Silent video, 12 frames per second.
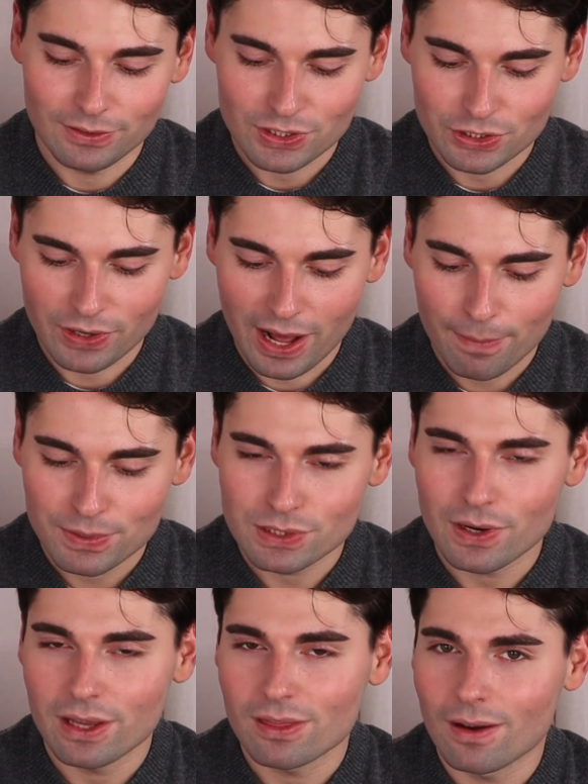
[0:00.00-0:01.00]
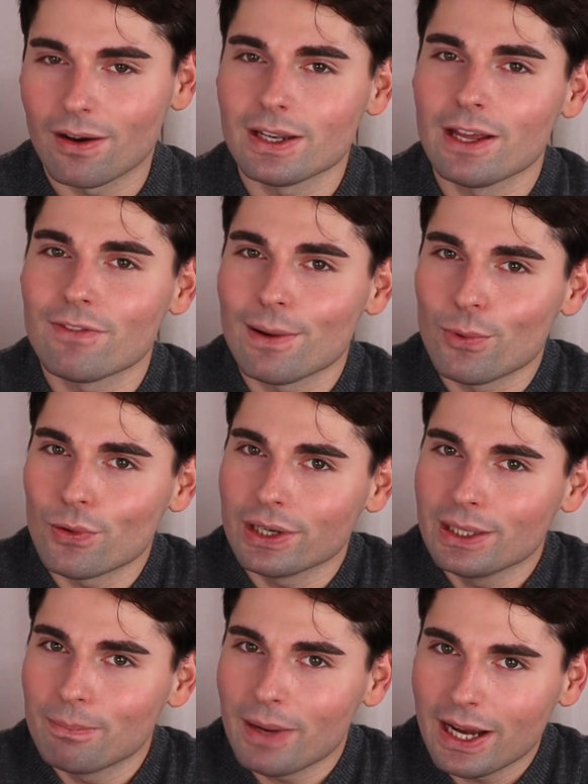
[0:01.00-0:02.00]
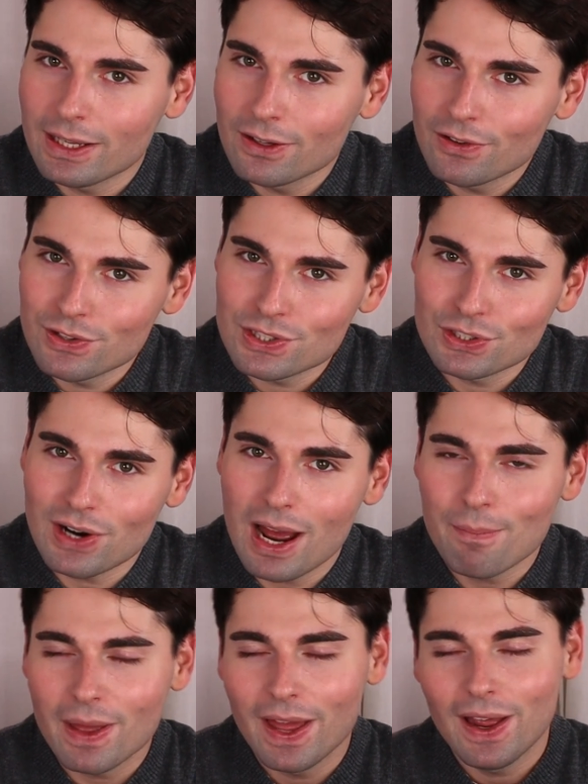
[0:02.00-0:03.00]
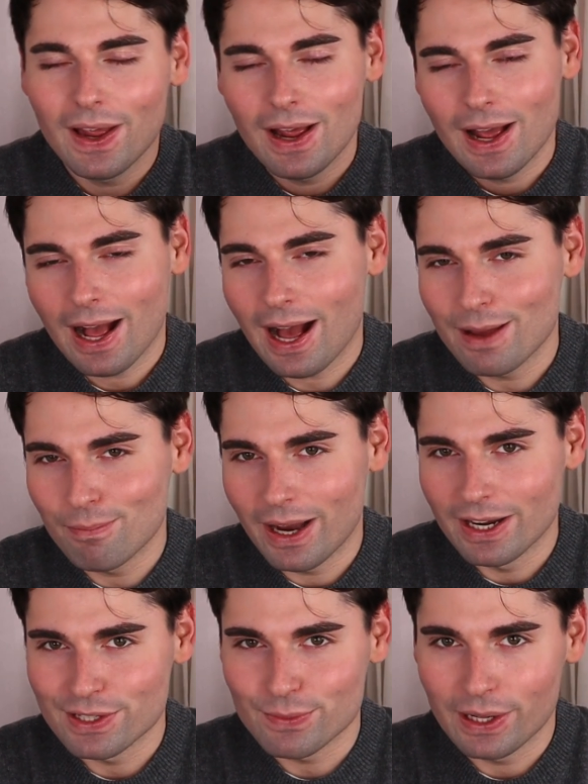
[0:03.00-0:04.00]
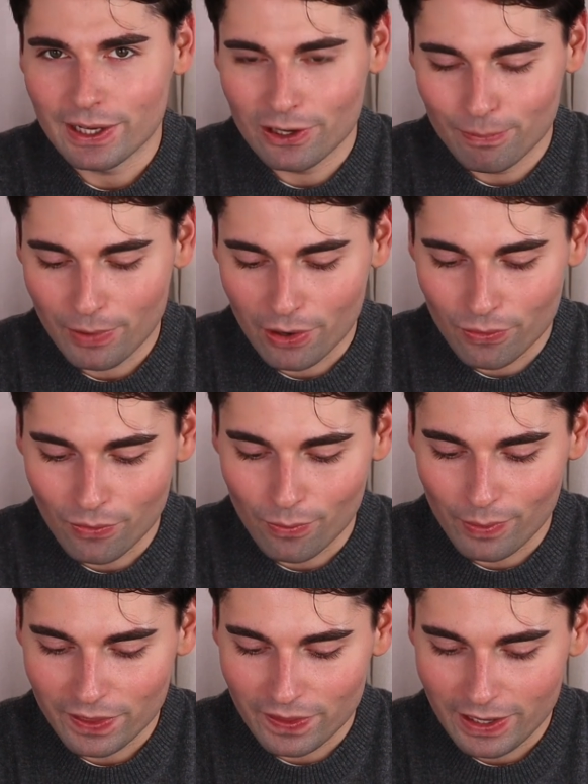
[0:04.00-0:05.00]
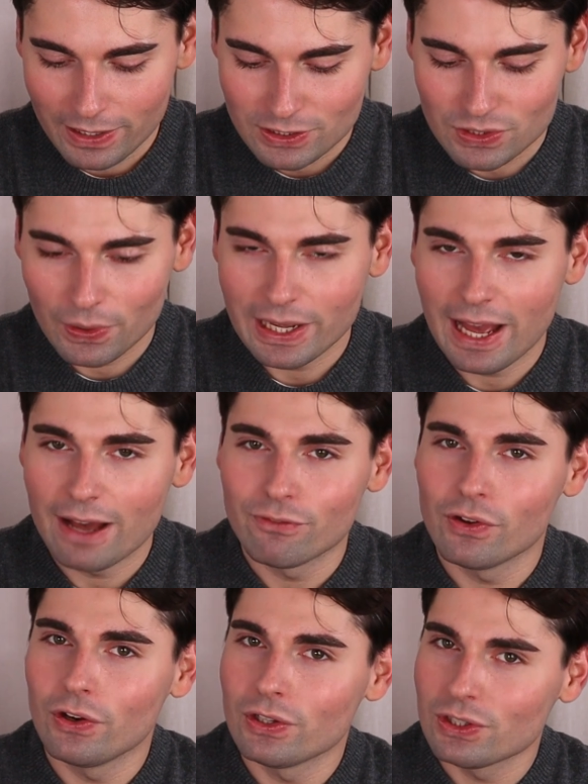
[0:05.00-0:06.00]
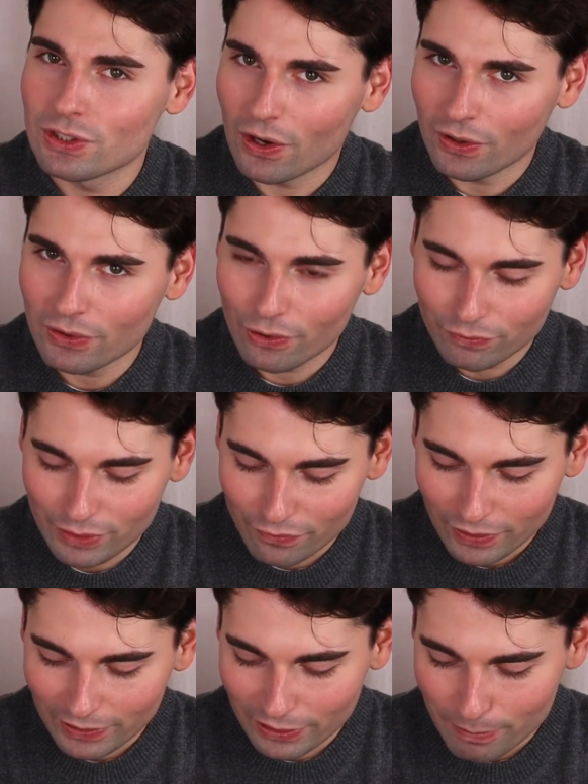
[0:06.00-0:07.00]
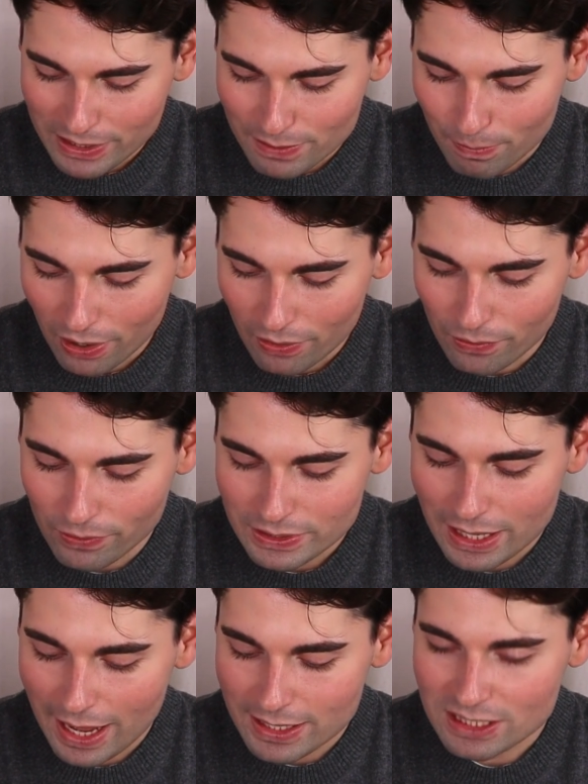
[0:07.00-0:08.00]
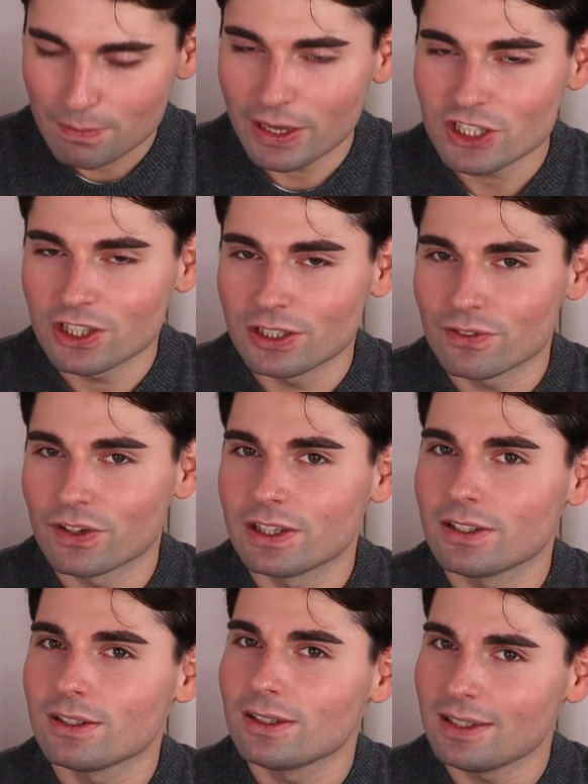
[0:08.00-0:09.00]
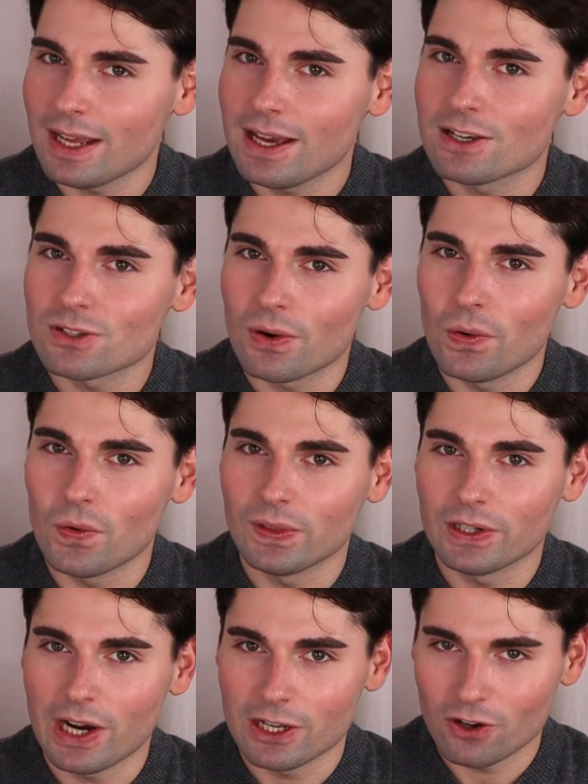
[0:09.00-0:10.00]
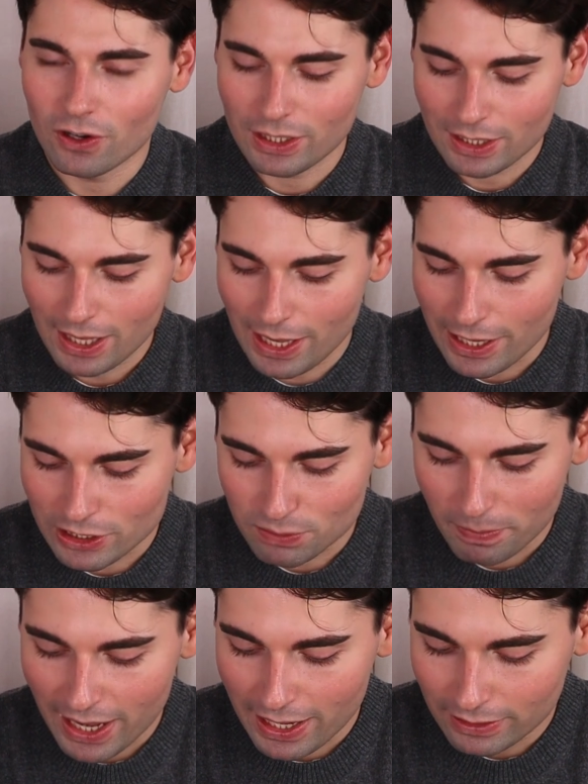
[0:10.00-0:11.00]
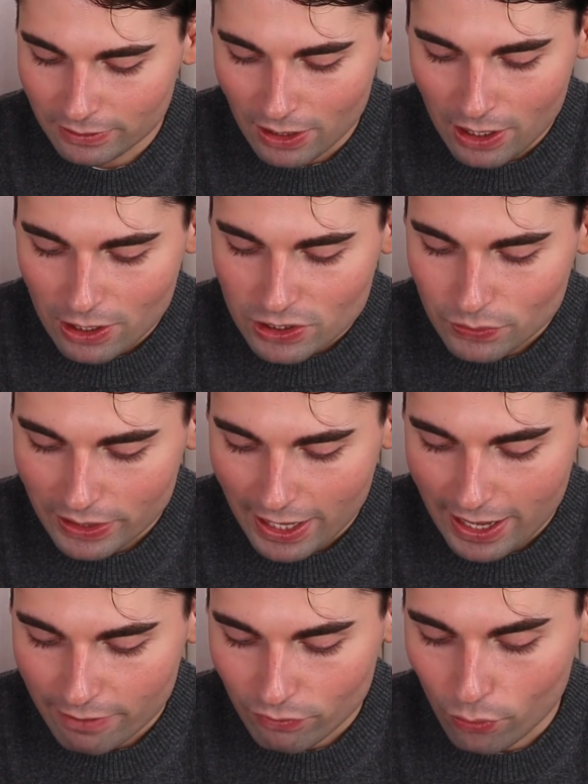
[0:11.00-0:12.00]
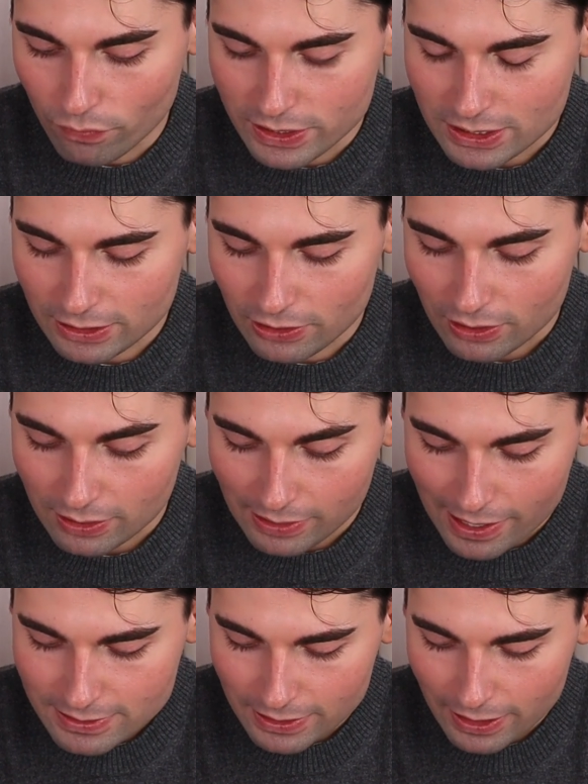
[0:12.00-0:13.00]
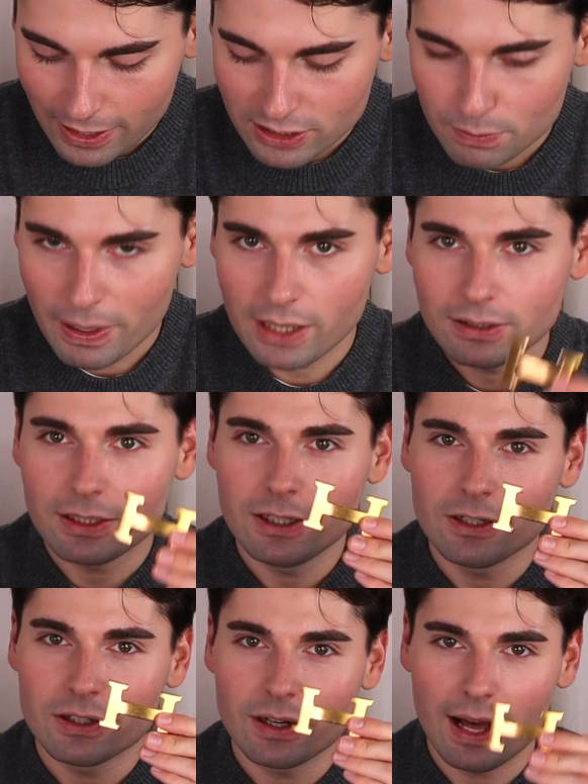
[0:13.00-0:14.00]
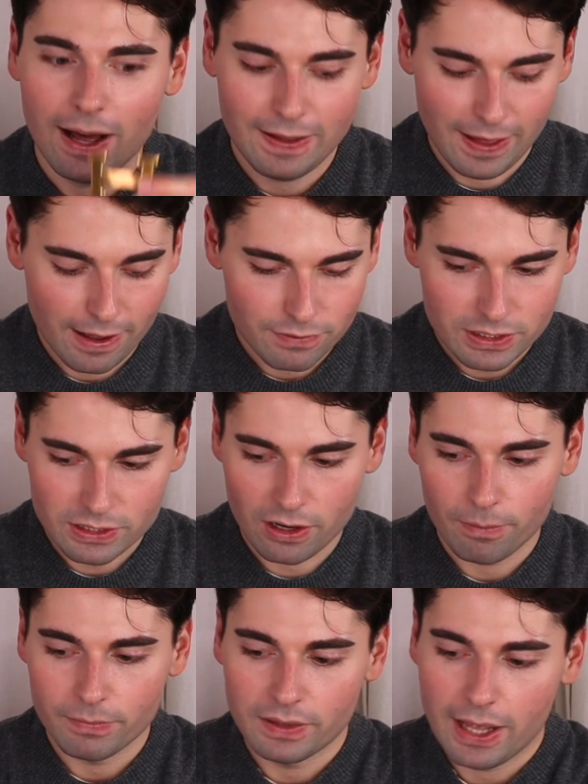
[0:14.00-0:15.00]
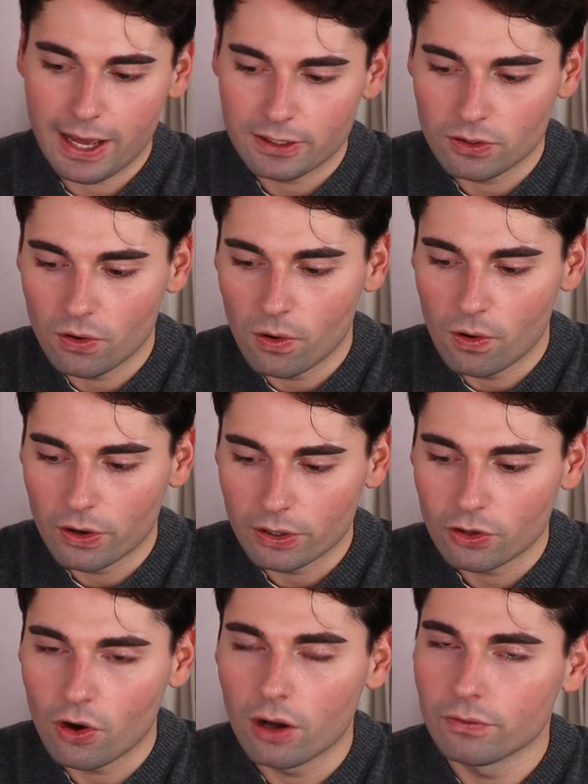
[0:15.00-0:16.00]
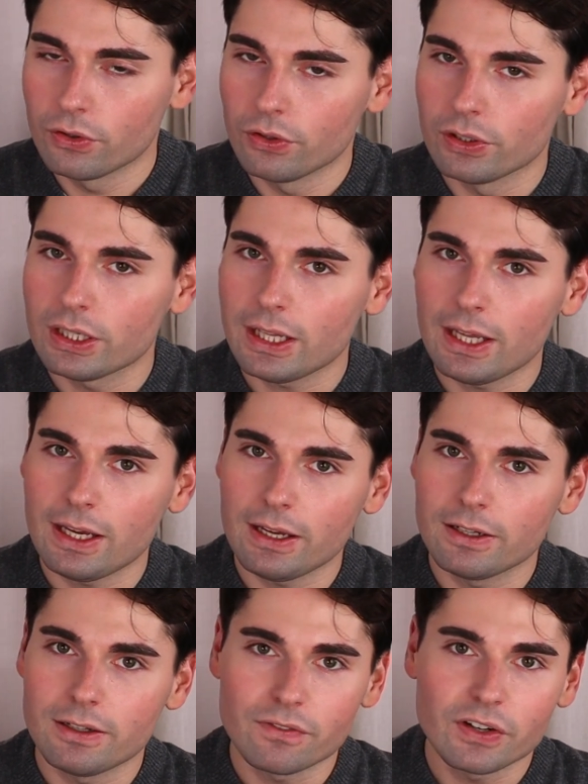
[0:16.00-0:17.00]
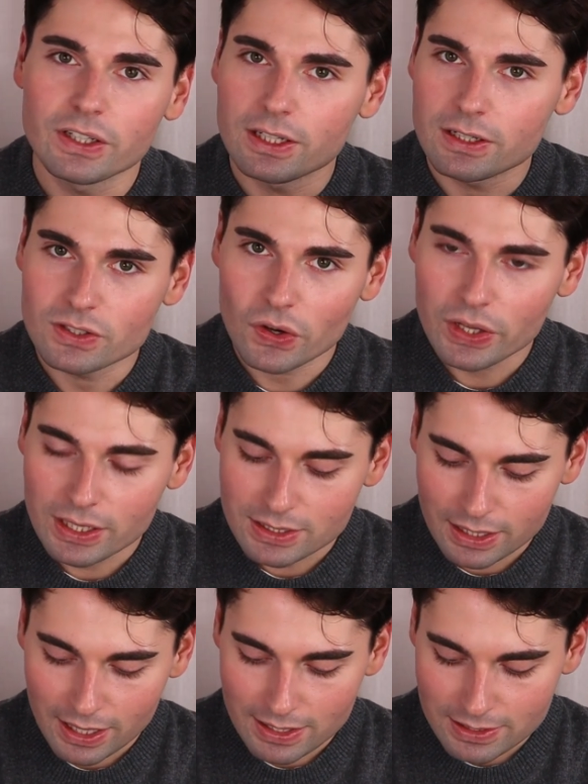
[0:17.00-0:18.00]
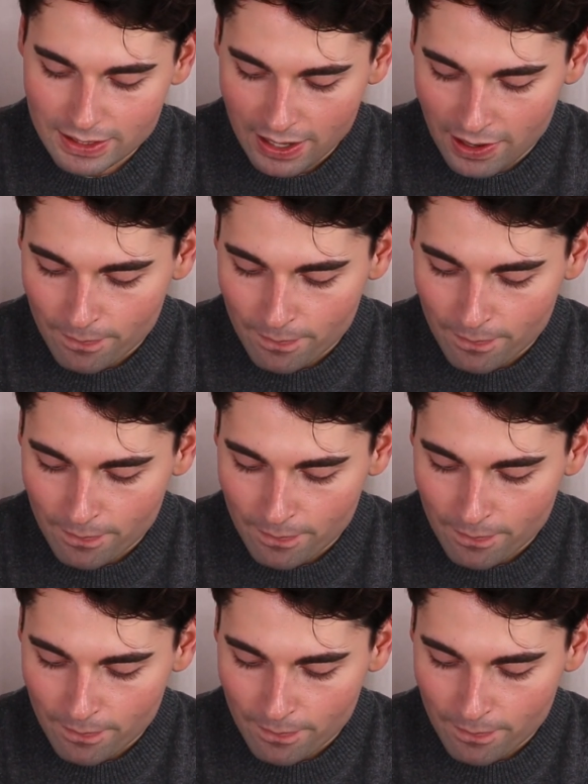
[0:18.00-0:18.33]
the strap. So I thought if I'm already buying the strap, I might as well get a buckle with it. So I have a ton of different Hermes buckles, especially different takes on their iconic H belt. So I have obviously the classic H belt here. I have some that are covered in different exotic skins.